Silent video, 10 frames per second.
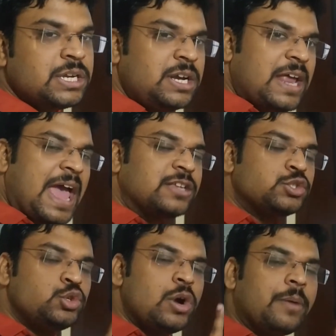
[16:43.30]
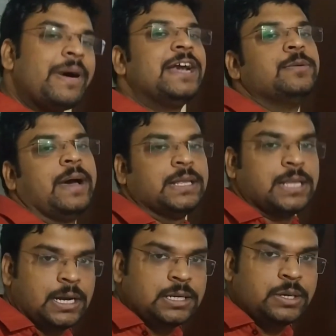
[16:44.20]
It has to abide by that.
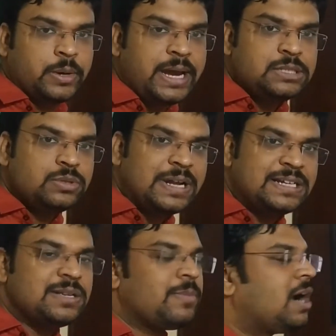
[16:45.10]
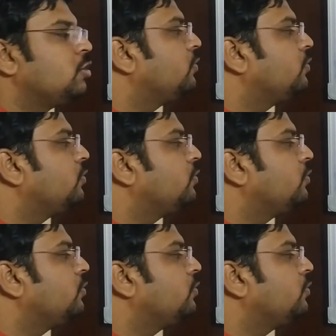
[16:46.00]
Right, so that is a part